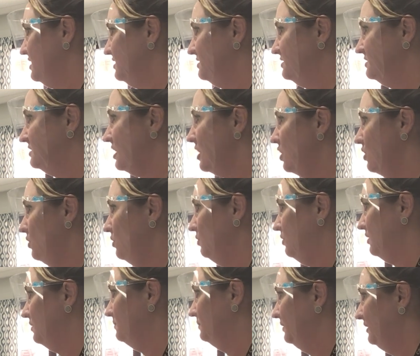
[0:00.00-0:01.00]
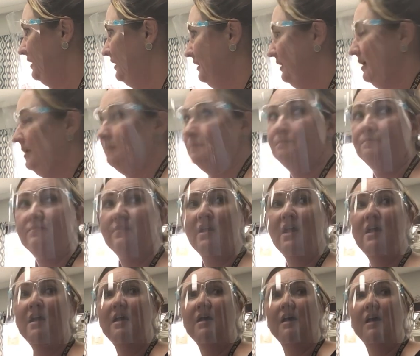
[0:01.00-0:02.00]
it so completely.
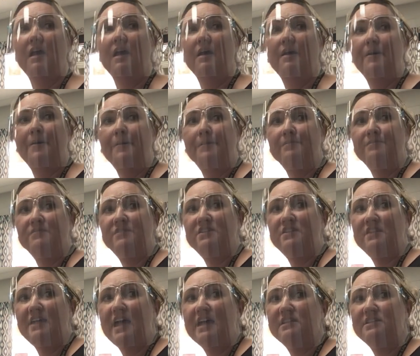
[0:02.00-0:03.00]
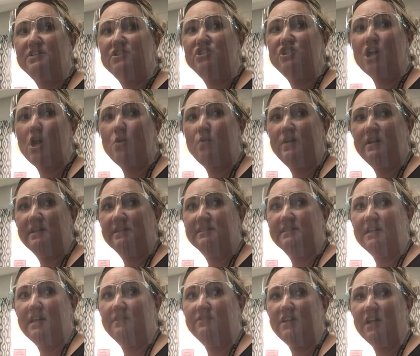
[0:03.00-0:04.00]
Um, so that's showing
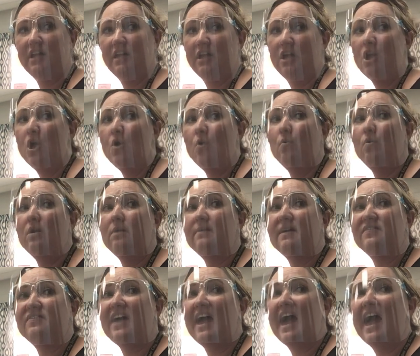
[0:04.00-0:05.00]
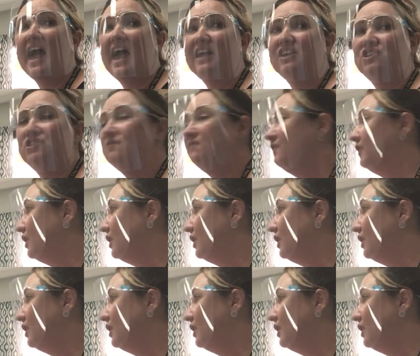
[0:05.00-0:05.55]
instead of telling. What about the action